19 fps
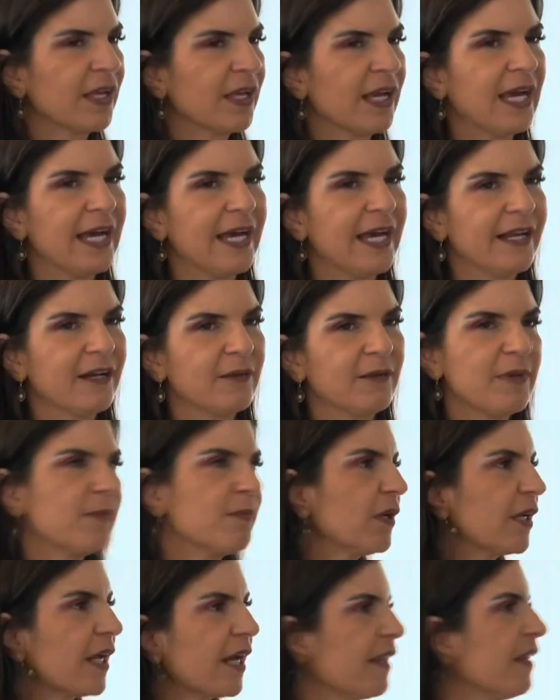and people
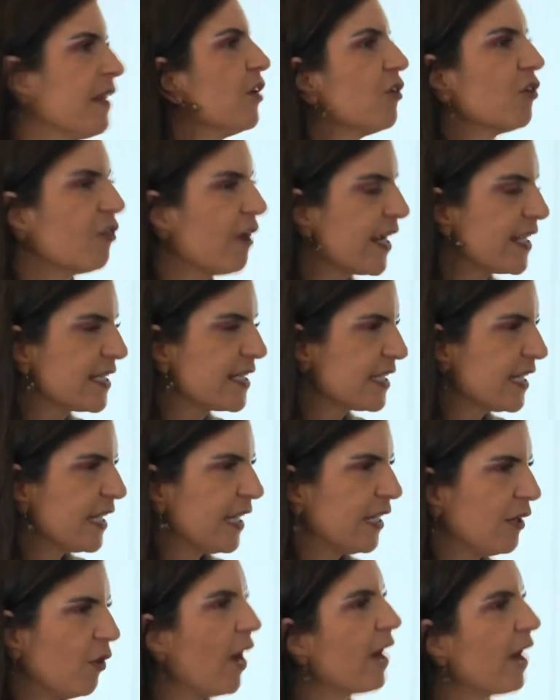are going to think you're
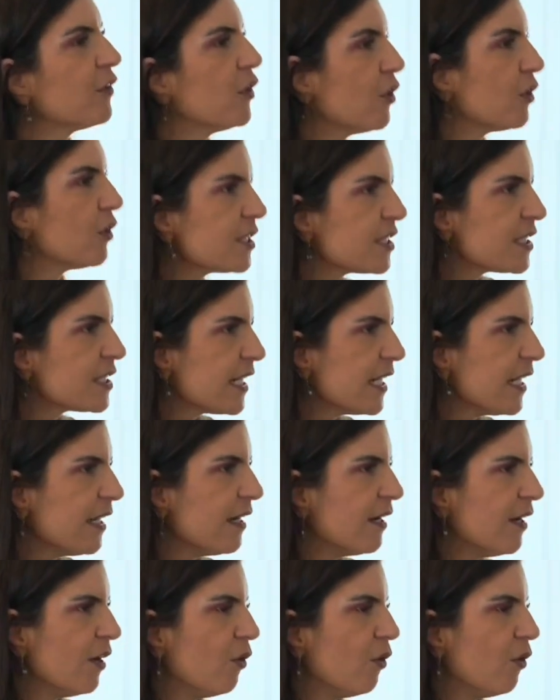crazy, or have you lost it,